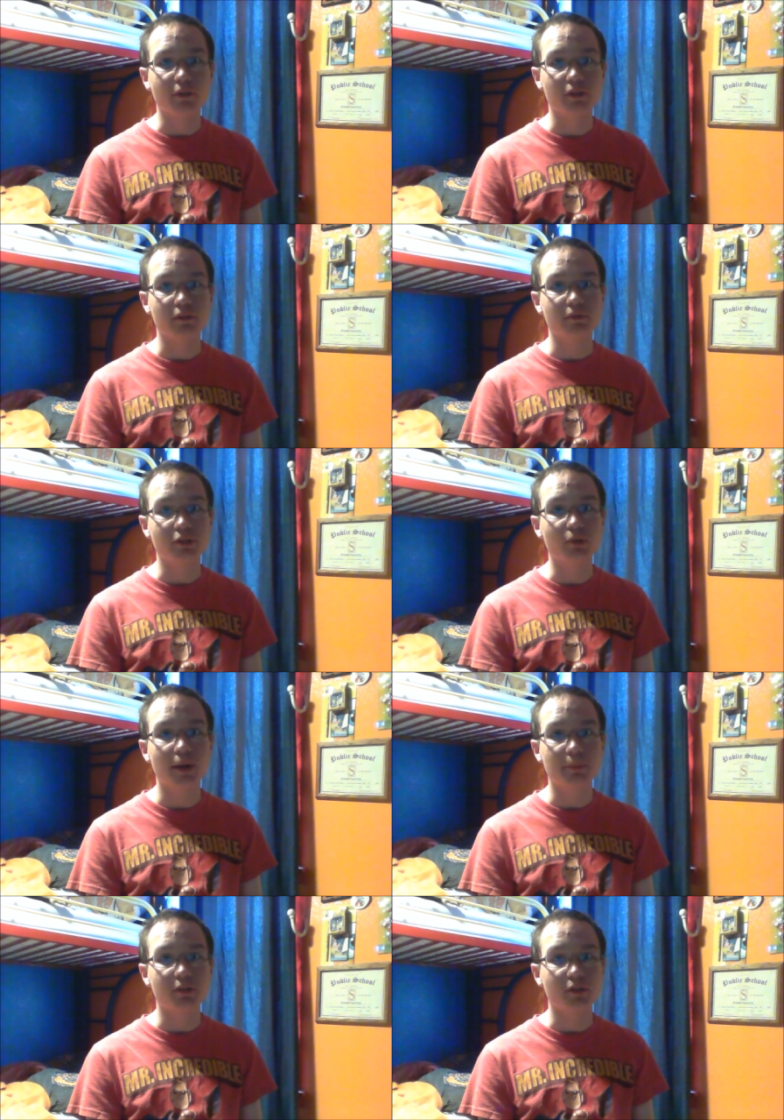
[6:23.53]
a new
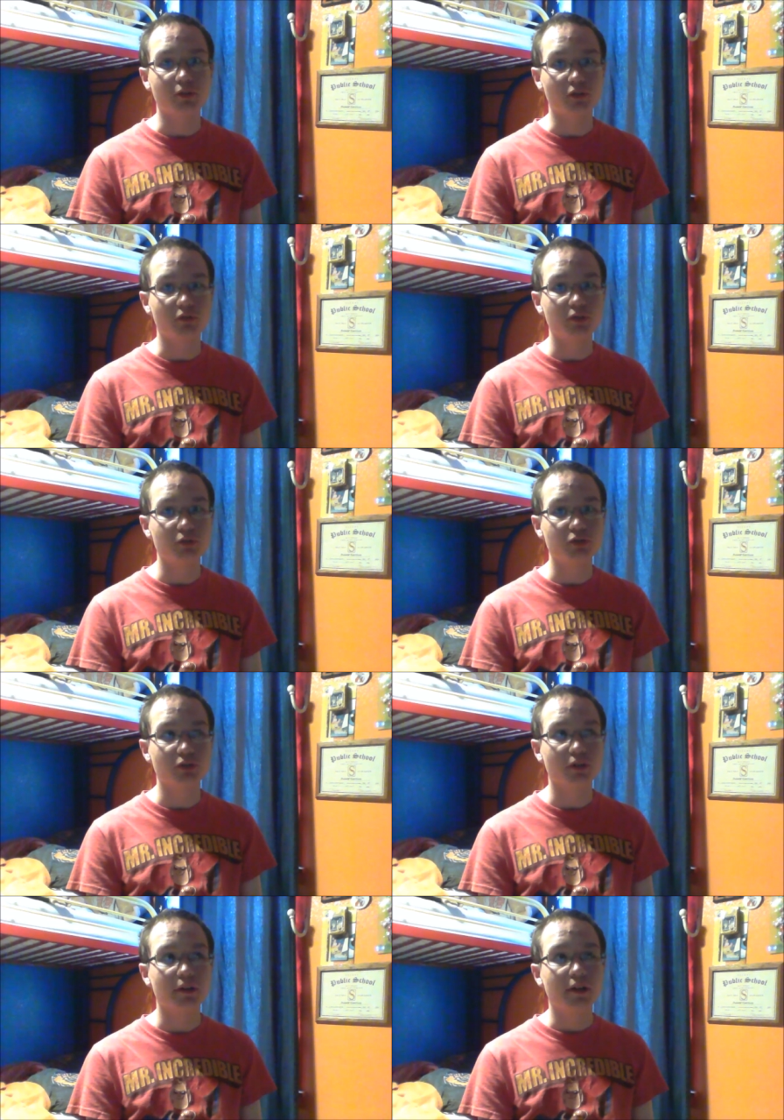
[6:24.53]
episode in the future.